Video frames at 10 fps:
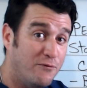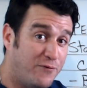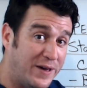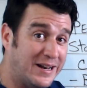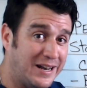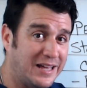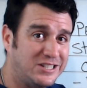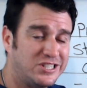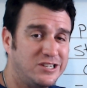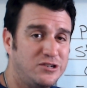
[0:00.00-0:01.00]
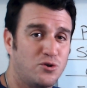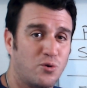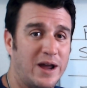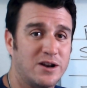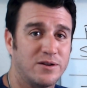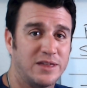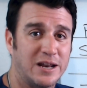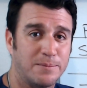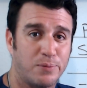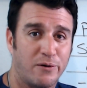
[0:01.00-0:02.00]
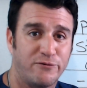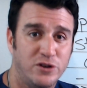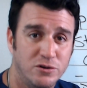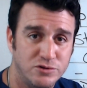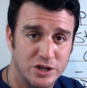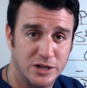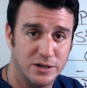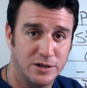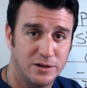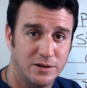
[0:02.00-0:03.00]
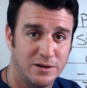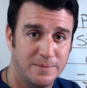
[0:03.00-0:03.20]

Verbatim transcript: ventilation greater than perfusion,